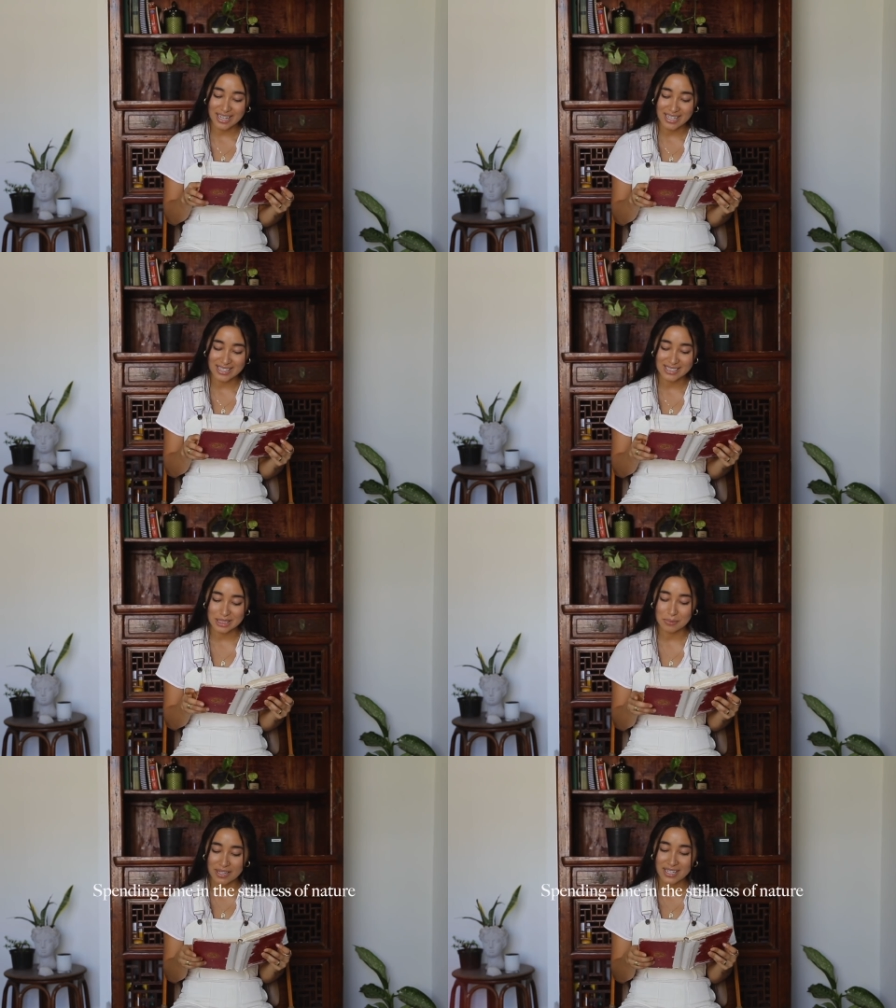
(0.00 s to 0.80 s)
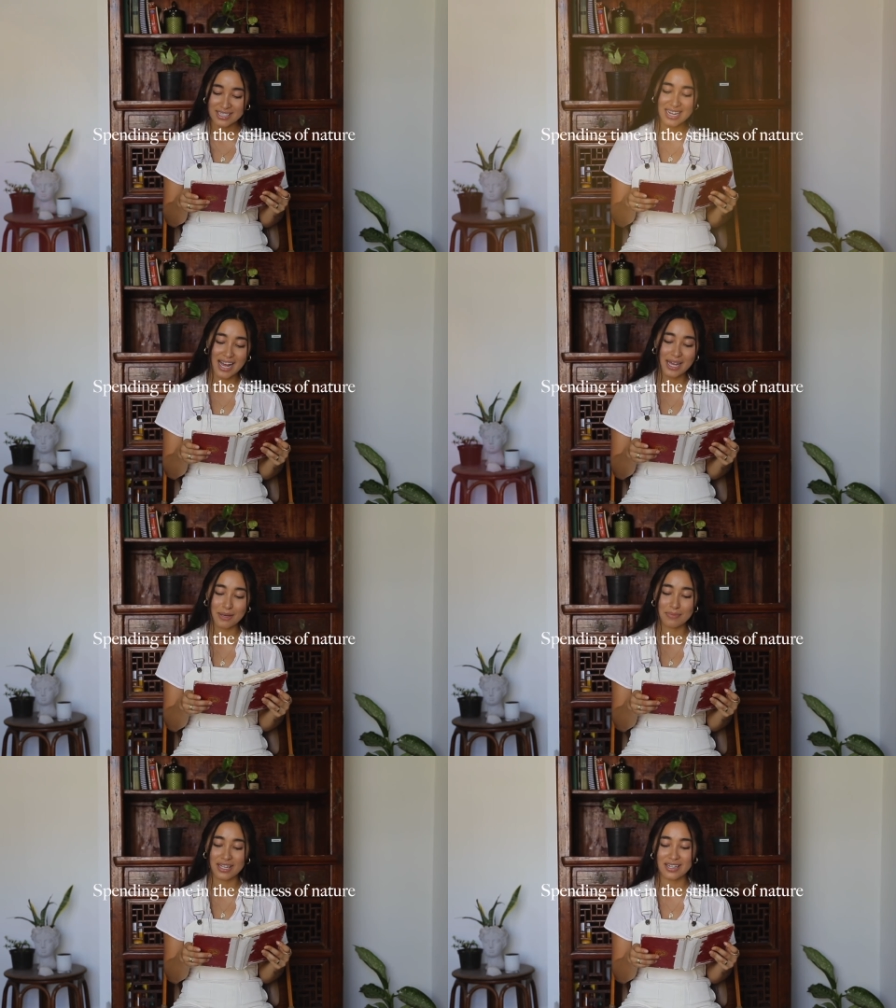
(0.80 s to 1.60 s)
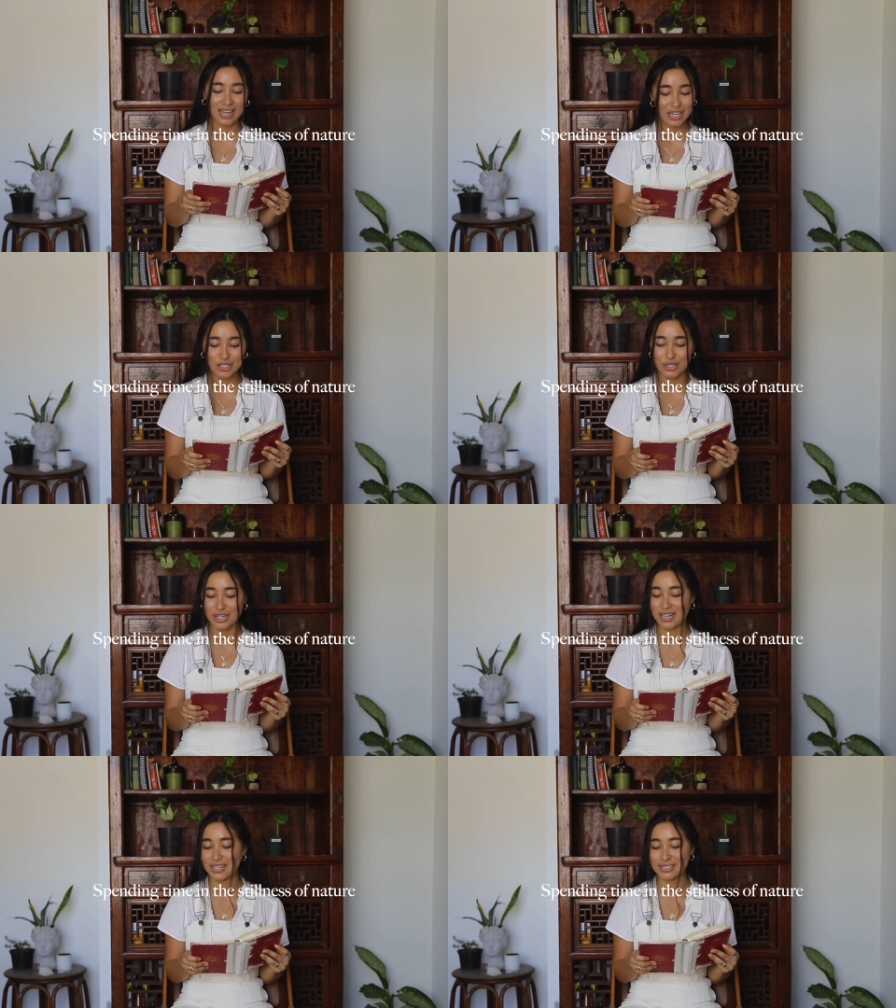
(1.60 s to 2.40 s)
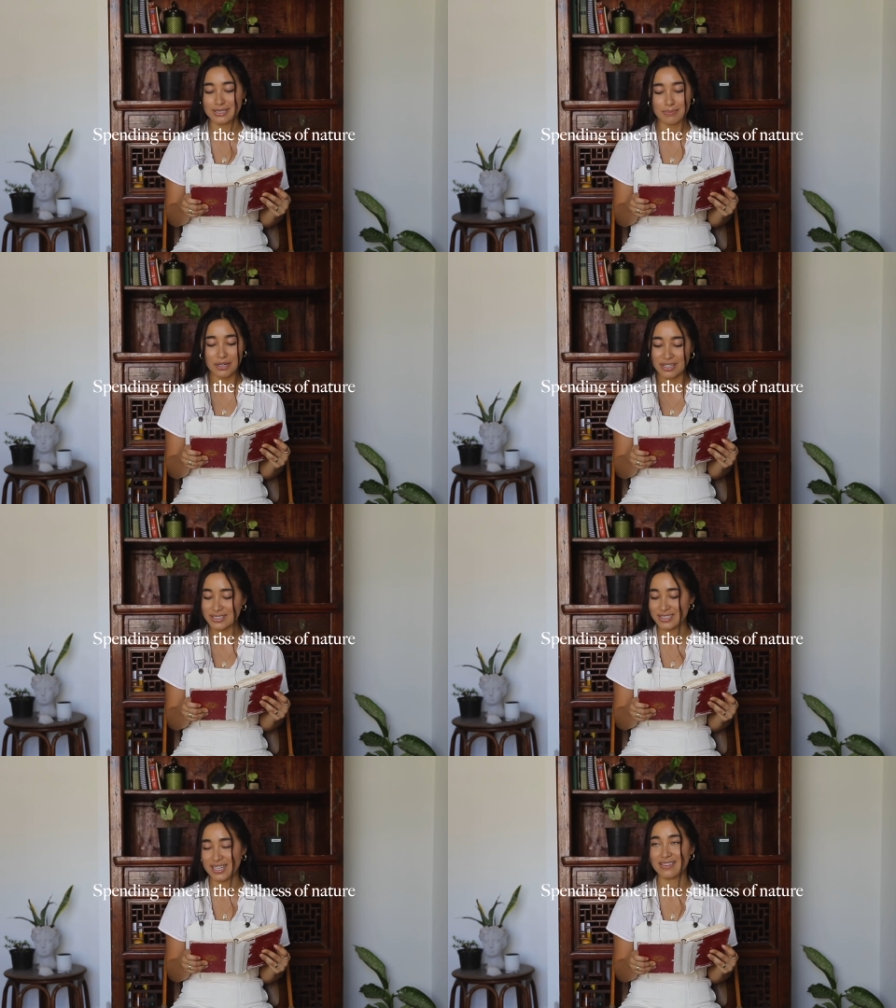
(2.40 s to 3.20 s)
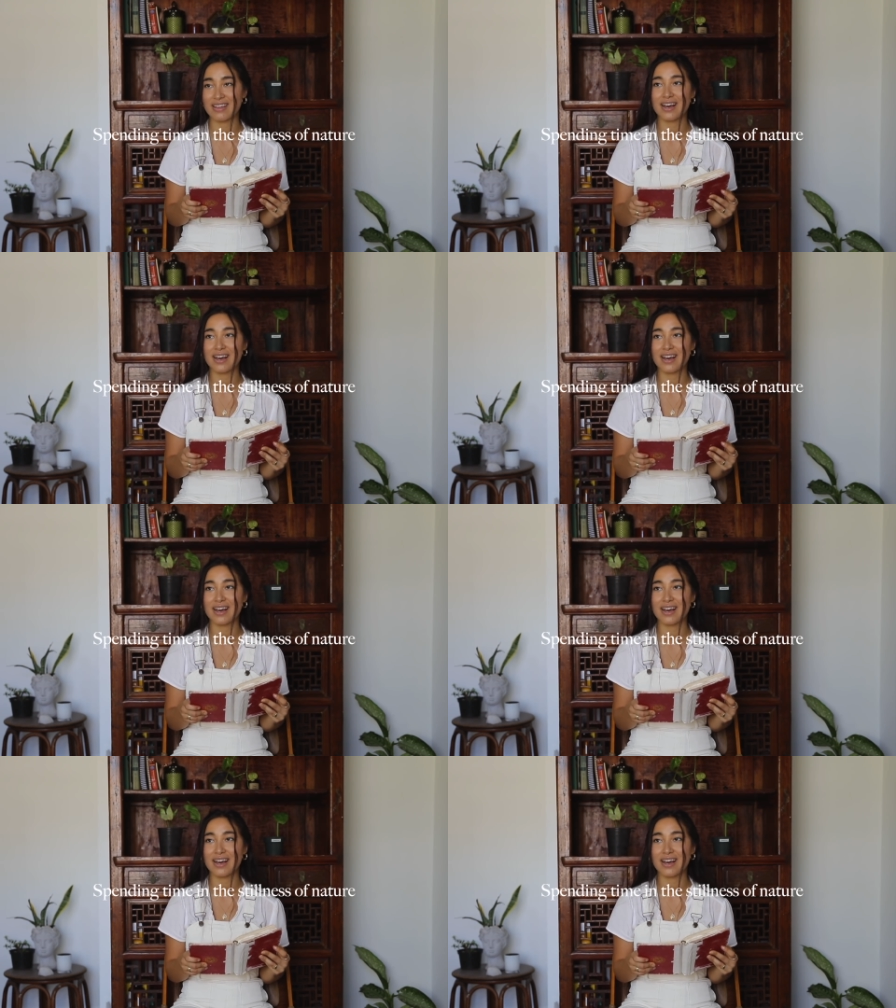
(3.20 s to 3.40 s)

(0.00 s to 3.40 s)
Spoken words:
is spending time in nature and experiencing